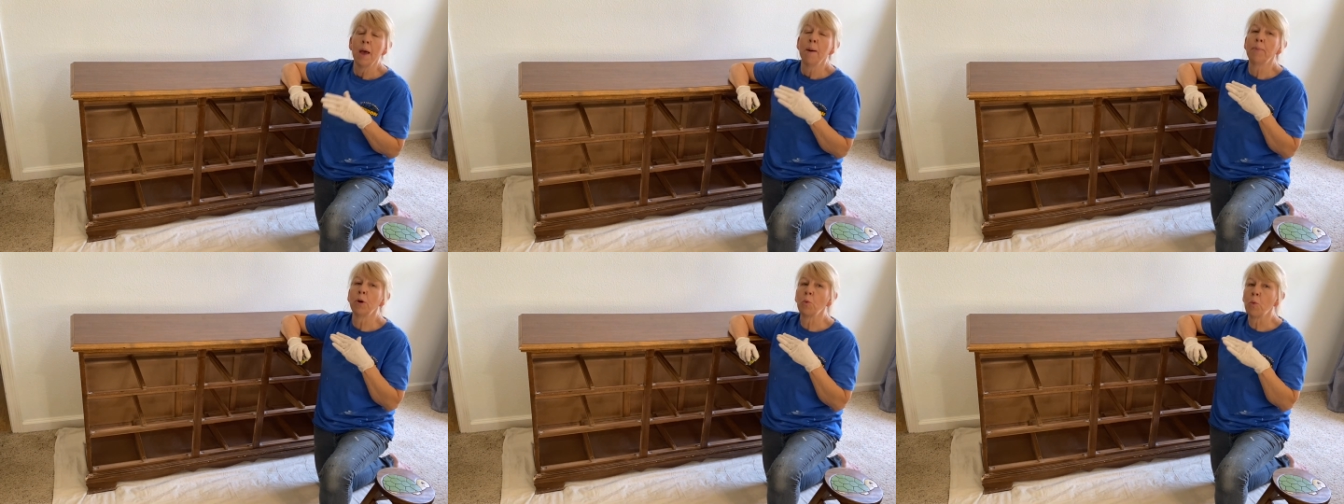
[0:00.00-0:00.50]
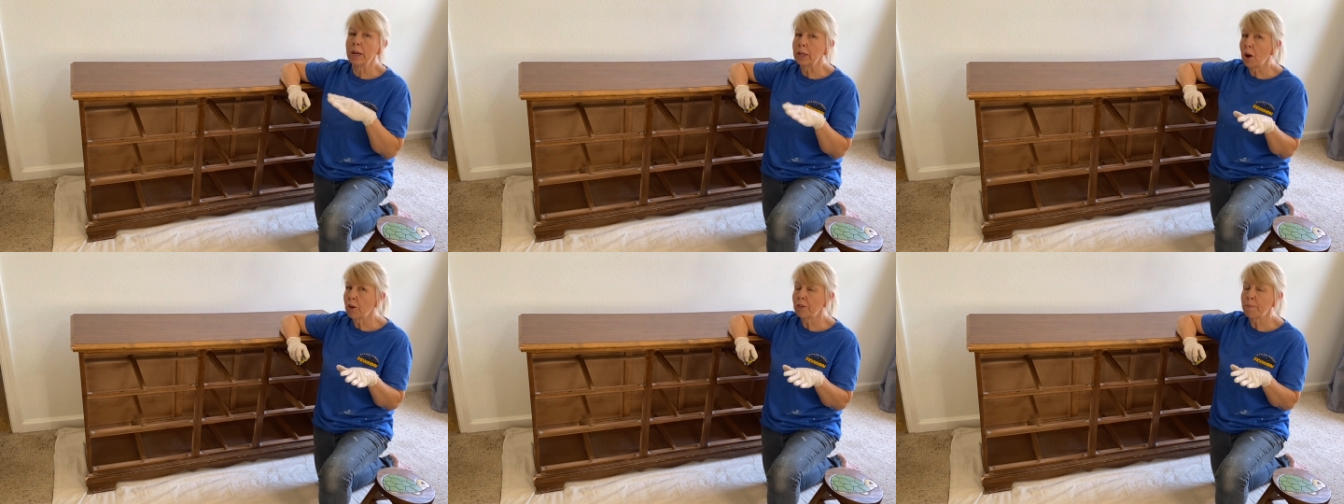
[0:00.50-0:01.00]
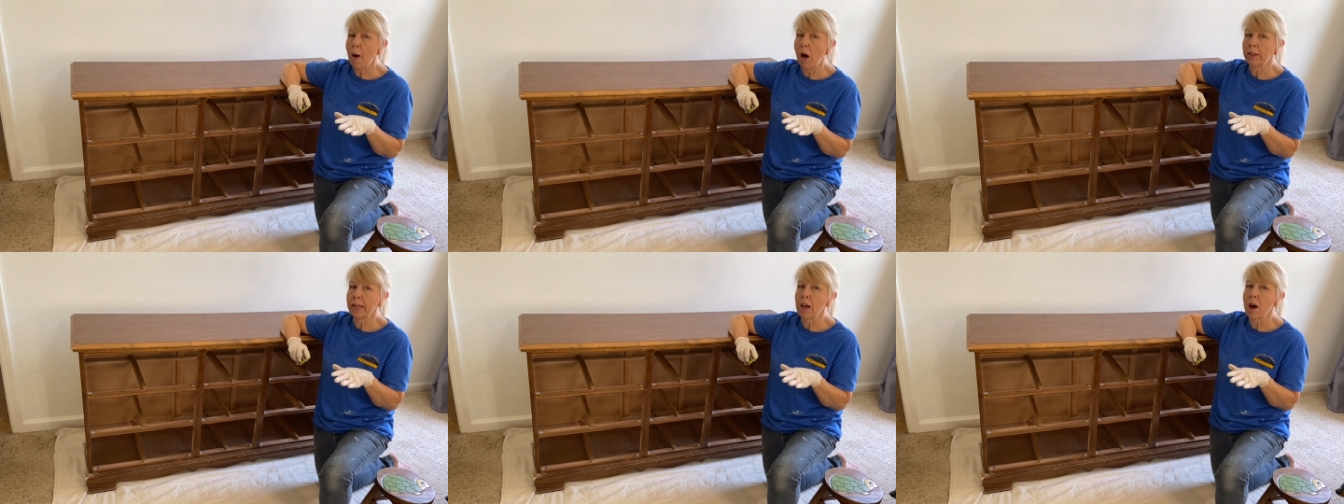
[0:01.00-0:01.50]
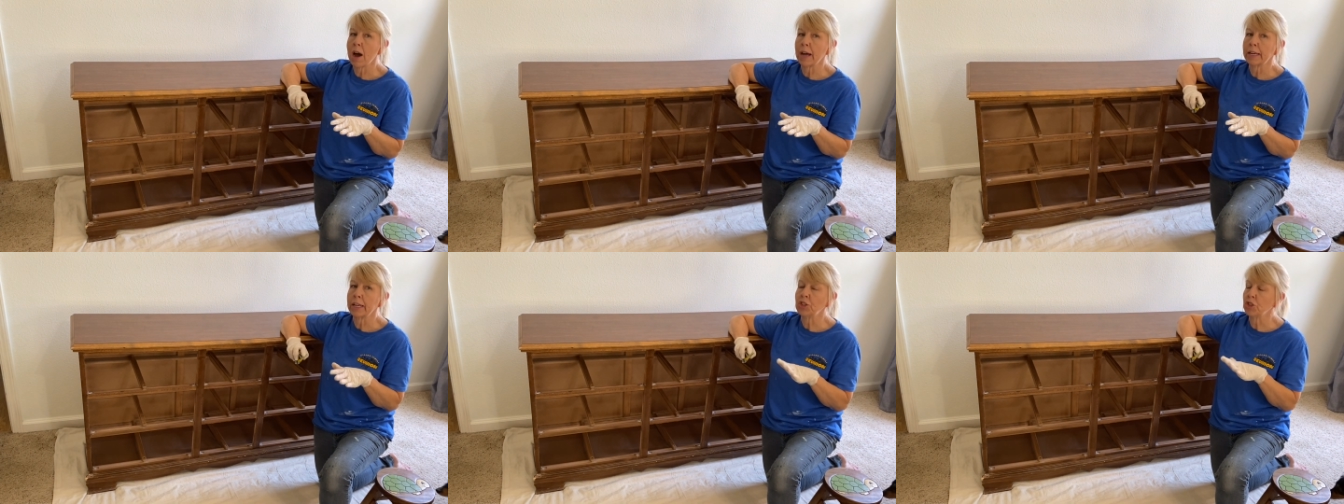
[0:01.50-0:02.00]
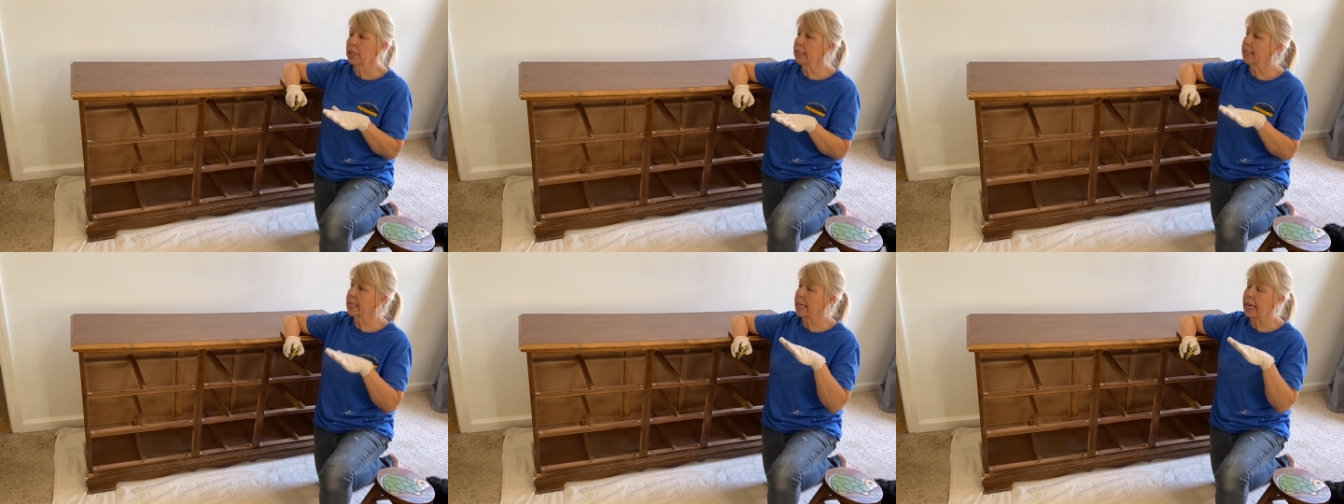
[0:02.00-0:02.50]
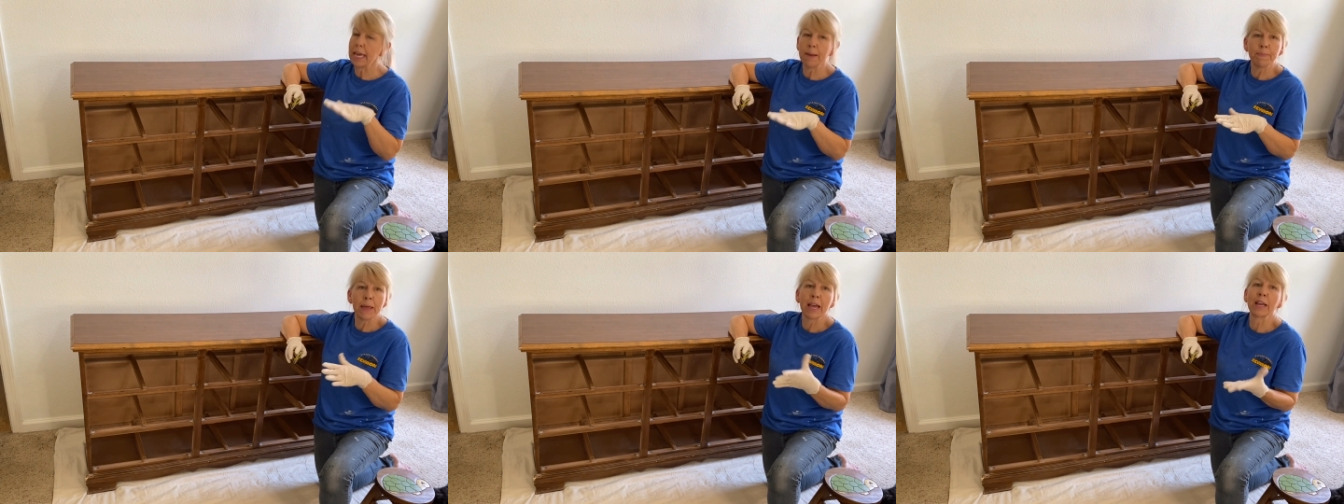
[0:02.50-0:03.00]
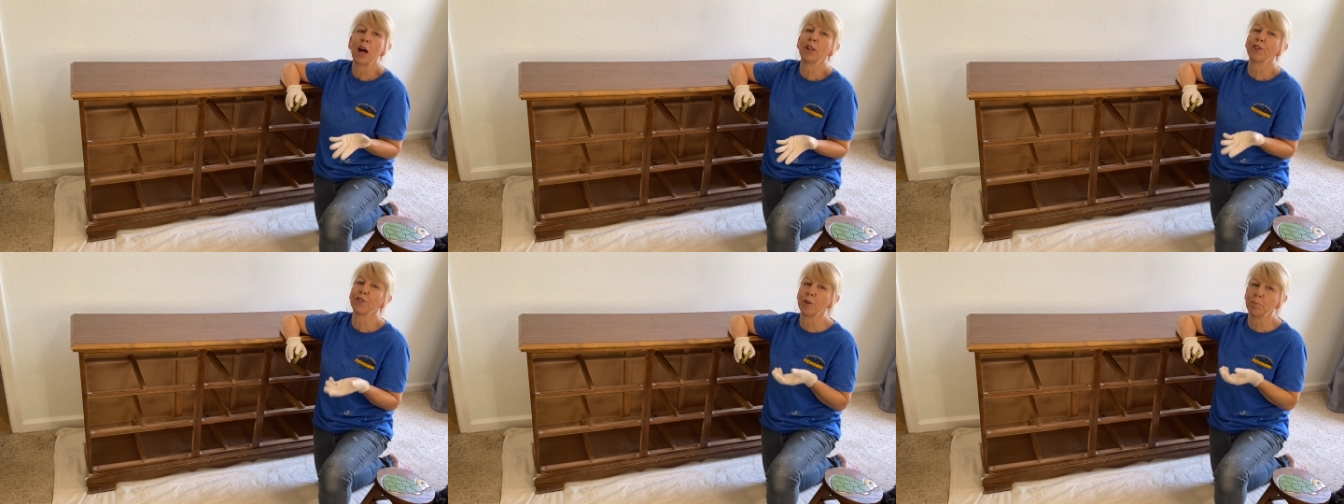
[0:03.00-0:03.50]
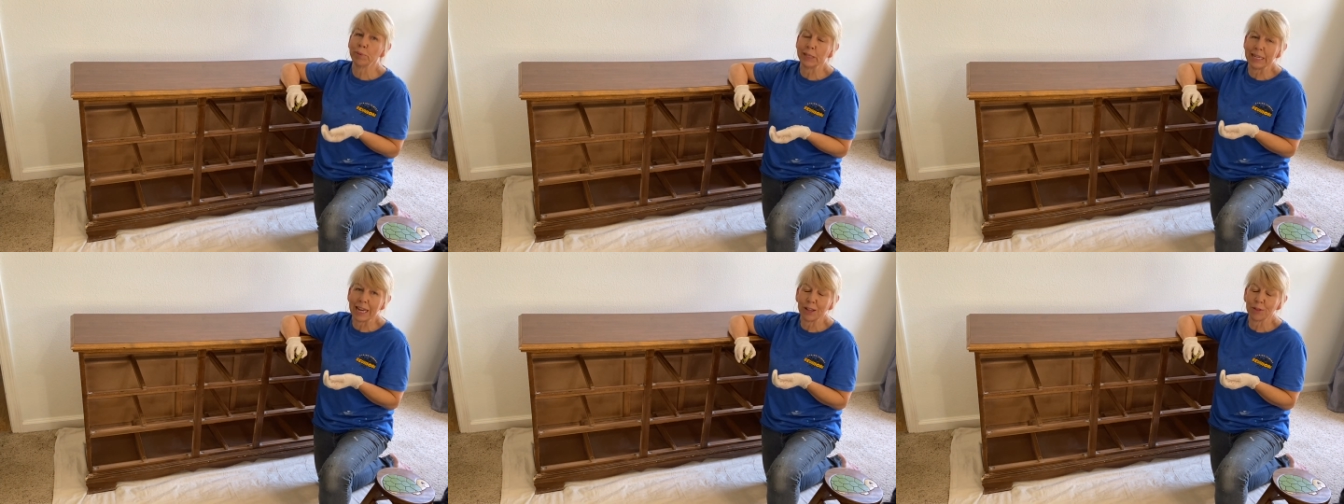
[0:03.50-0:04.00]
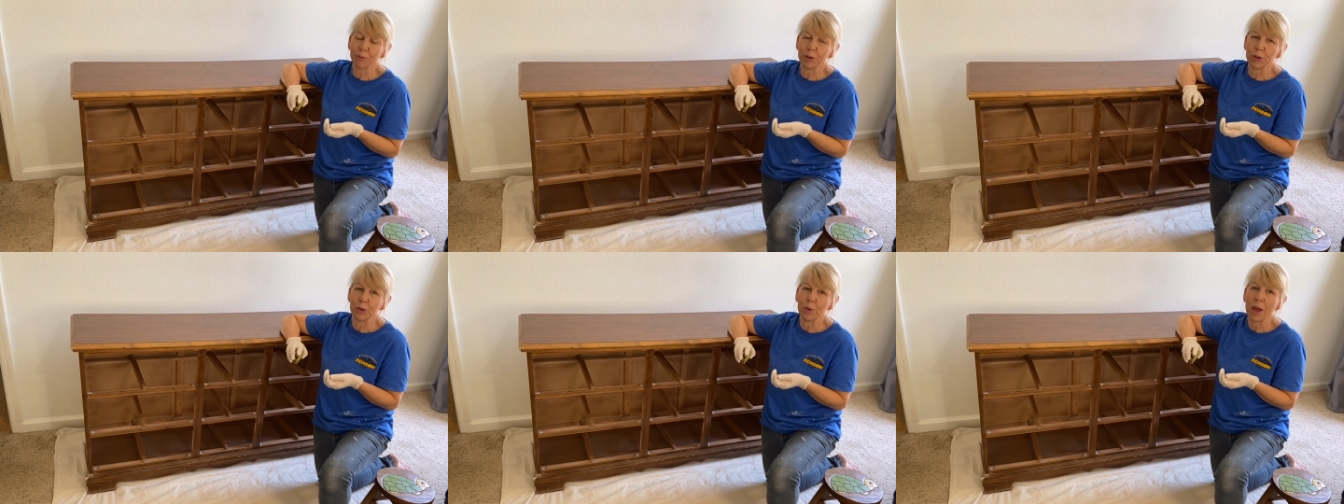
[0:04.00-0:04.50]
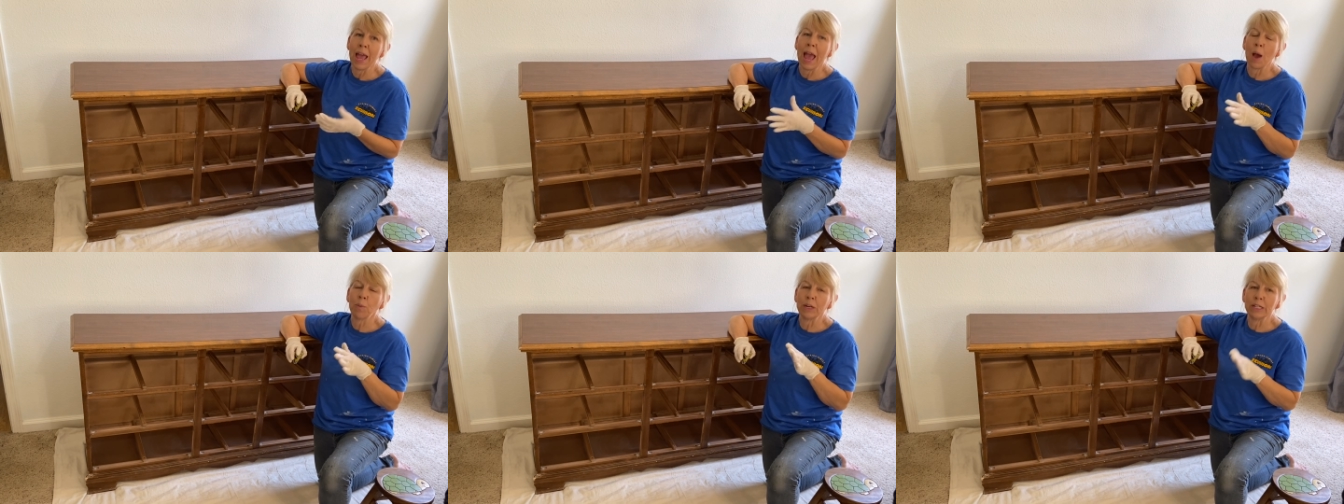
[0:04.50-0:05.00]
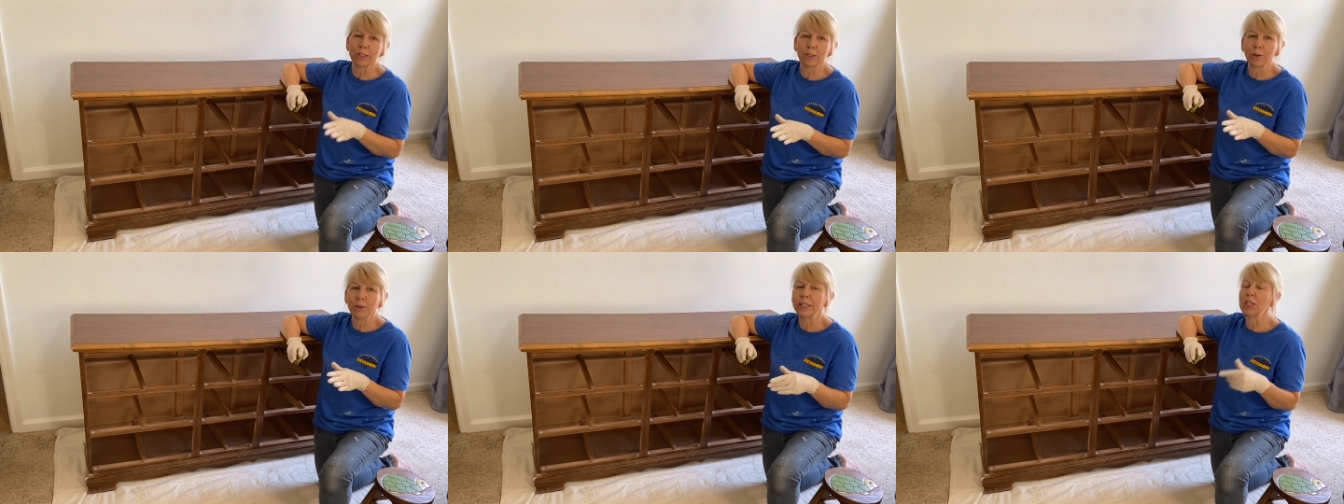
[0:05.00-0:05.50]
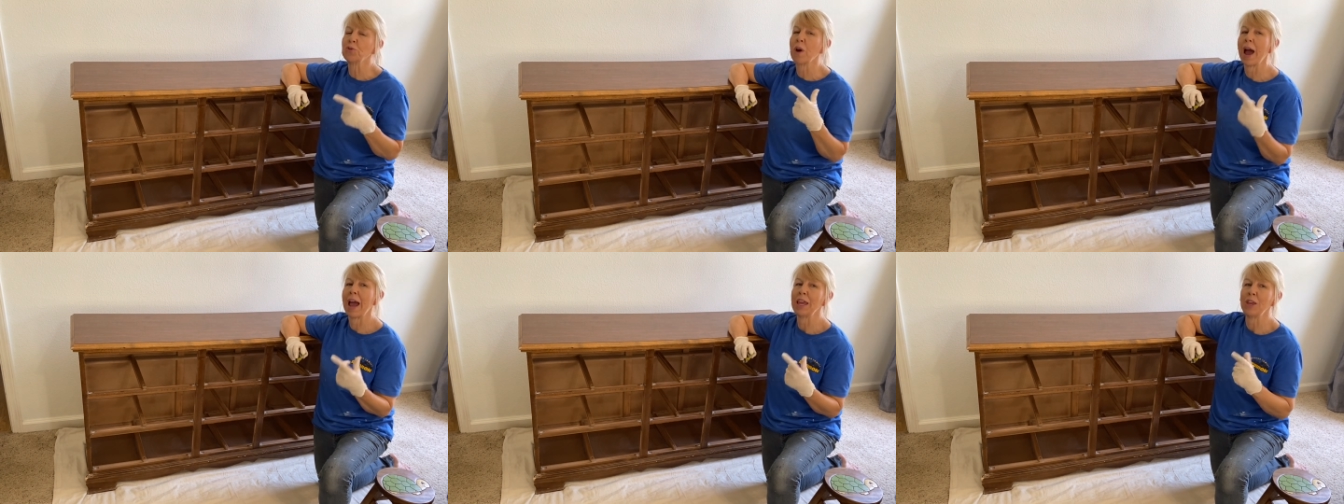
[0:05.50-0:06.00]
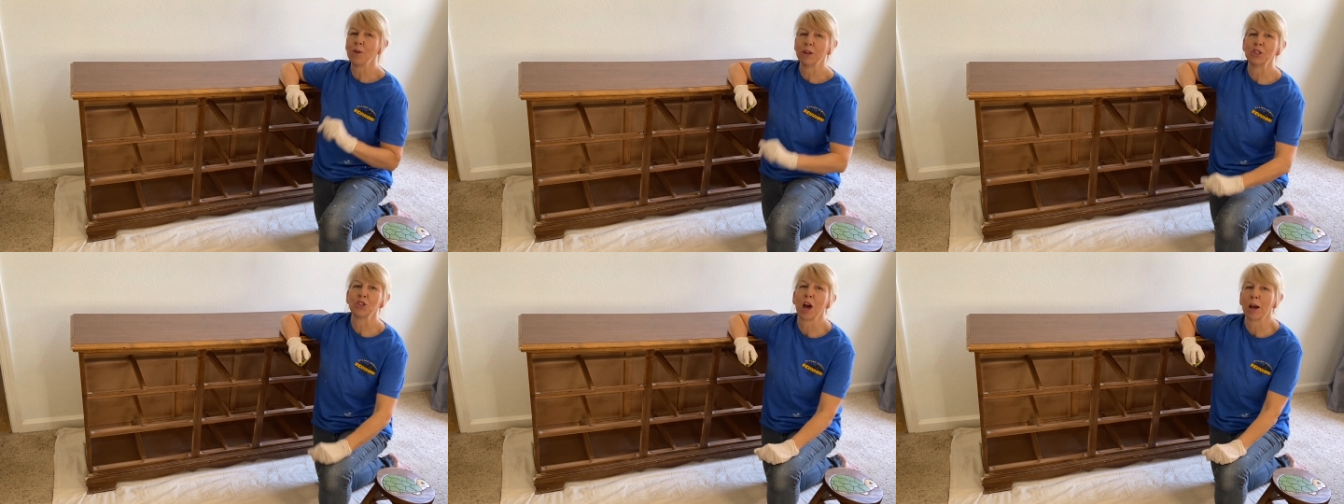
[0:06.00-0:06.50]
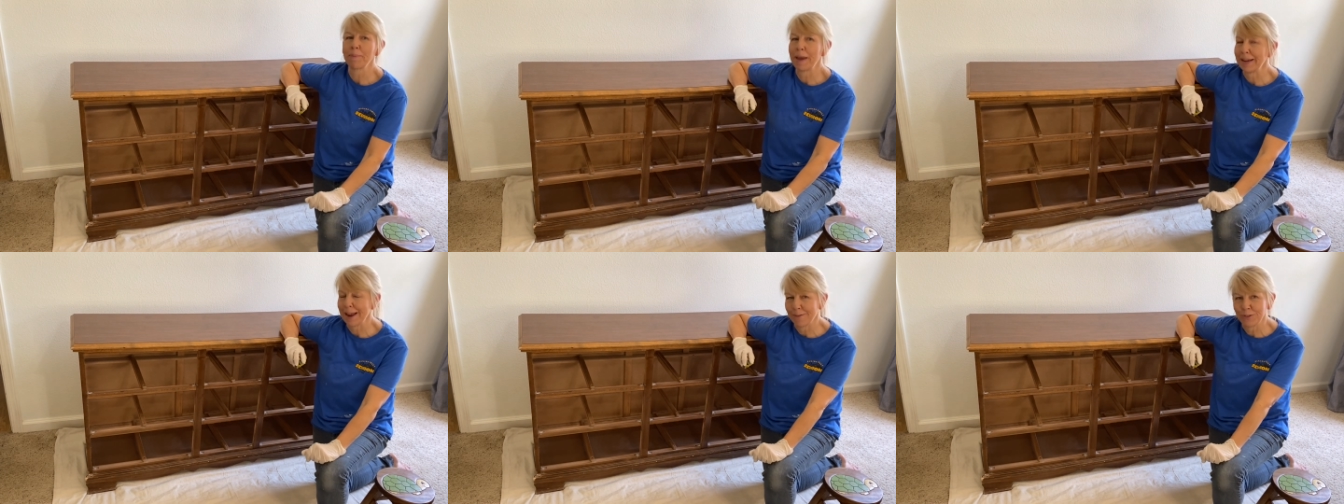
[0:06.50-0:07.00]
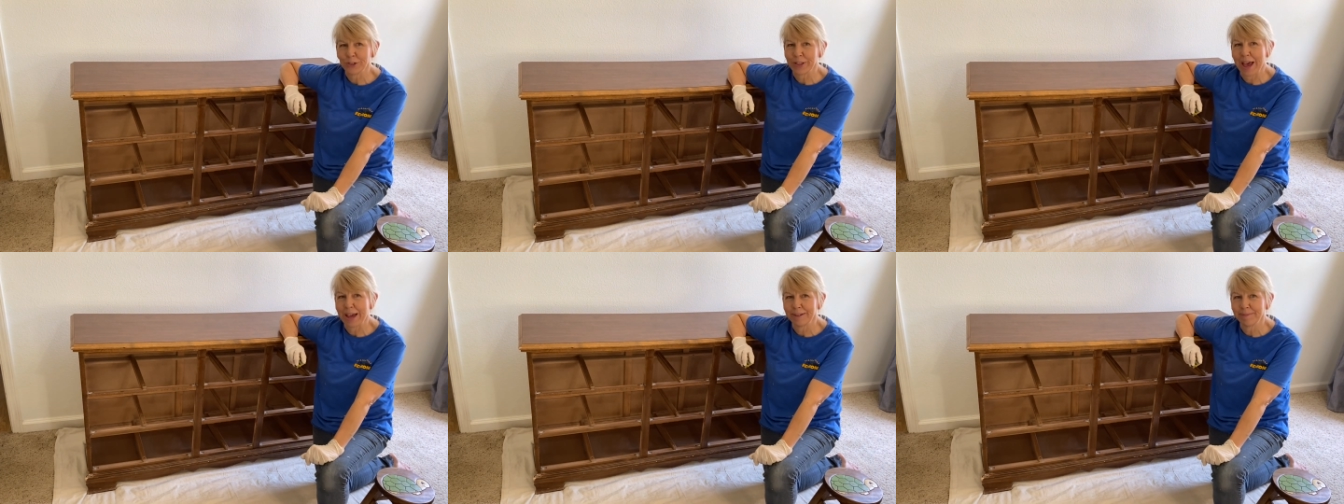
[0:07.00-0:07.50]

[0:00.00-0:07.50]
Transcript: Put one coat of poly on just to keep that color from bleeding through. And when it's thoroughly dry, you can chalk paint after that.